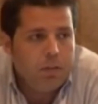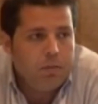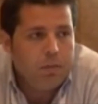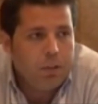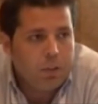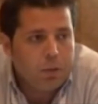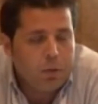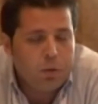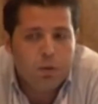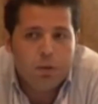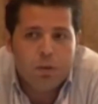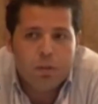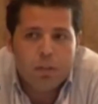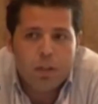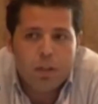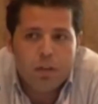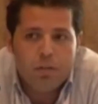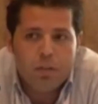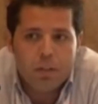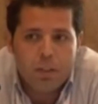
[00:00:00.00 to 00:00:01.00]
returns
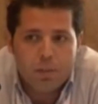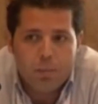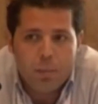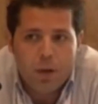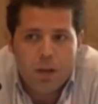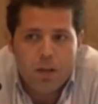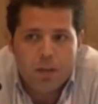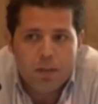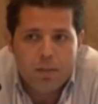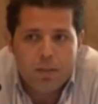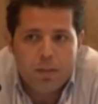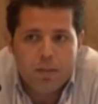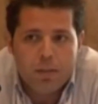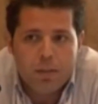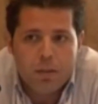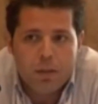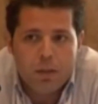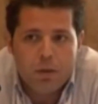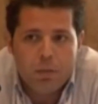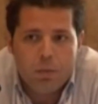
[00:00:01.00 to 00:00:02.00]
a response
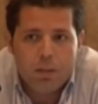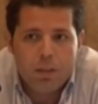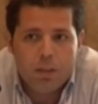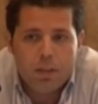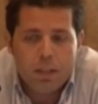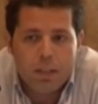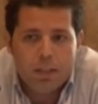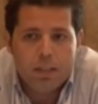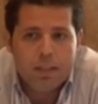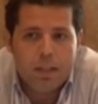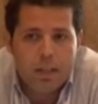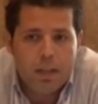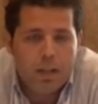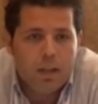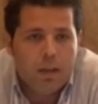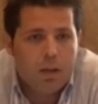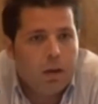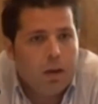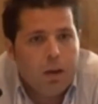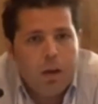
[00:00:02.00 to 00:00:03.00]
with a link
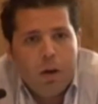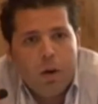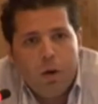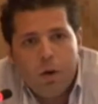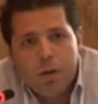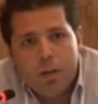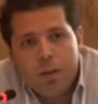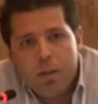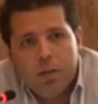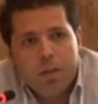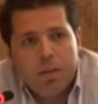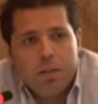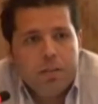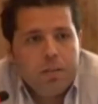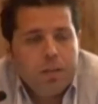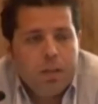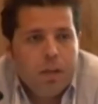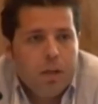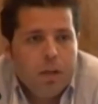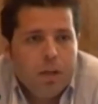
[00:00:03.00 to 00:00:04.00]
saying, okay, there's
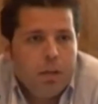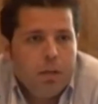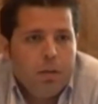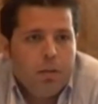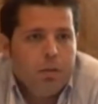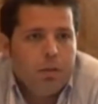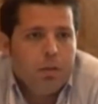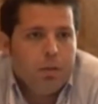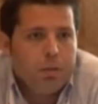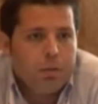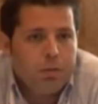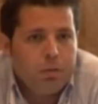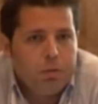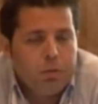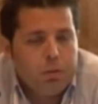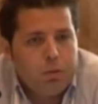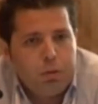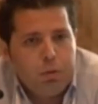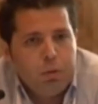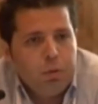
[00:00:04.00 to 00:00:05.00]

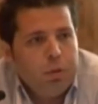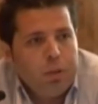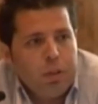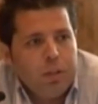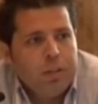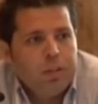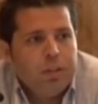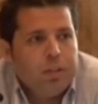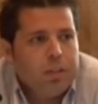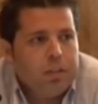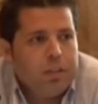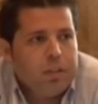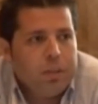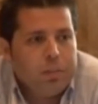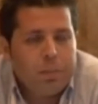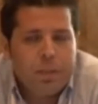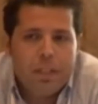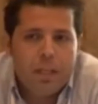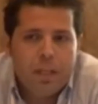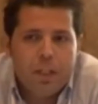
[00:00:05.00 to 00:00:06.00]

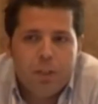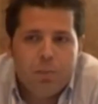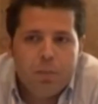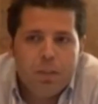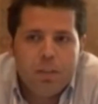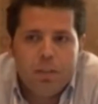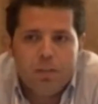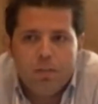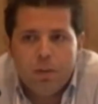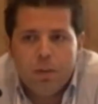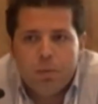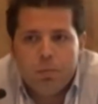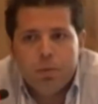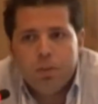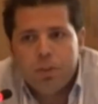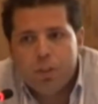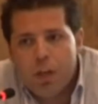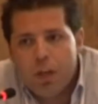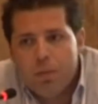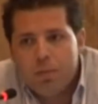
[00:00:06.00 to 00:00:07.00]
200 PHP developer
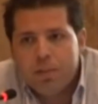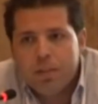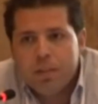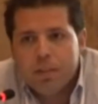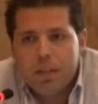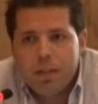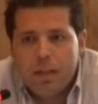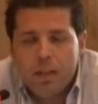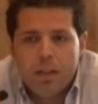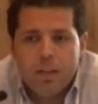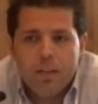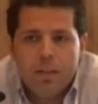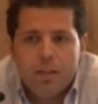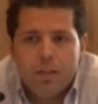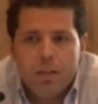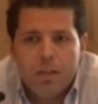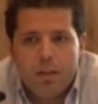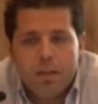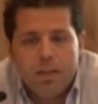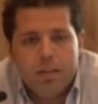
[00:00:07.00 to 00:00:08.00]
jobs
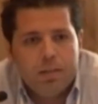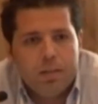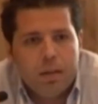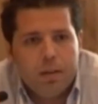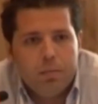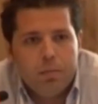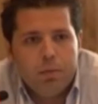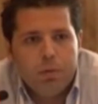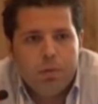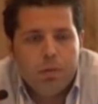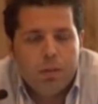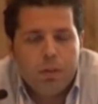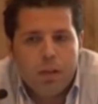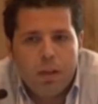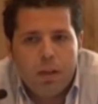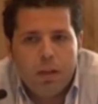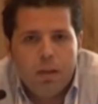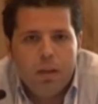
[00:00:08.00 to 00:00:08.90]
in Istanbul,